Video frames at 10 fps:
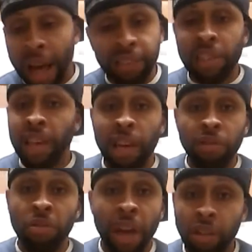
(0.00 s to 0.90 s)
I just
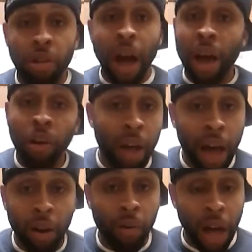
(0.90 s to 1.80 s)
can't do that. You know, I
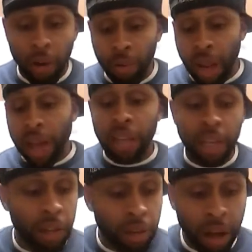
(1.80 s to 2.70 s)
don't
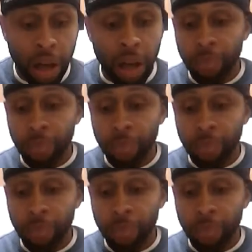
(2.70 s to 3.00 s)
like eating,